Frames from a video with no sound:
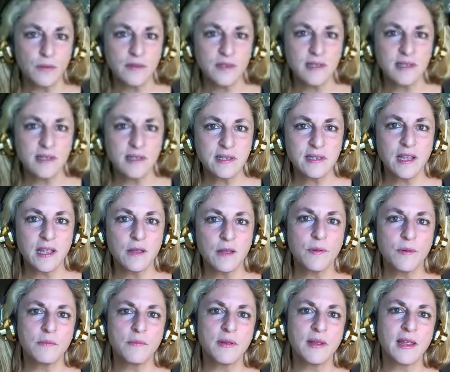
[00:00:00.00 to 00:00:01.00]
to sleep
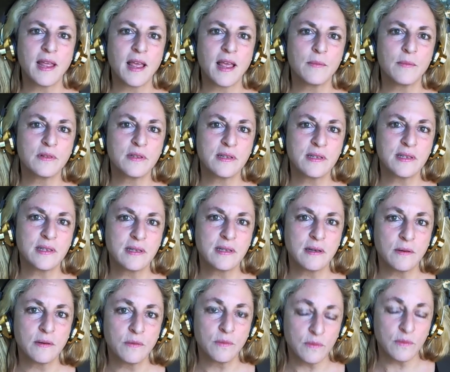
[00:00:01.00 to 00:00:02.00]
and being able to
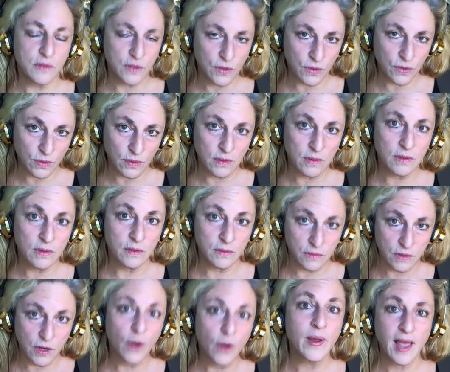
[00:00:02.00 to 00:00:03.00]

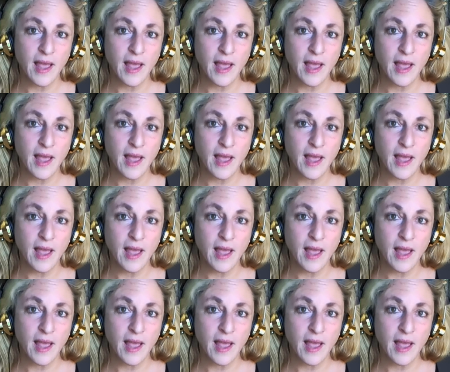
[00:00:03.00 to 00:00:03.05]
knowing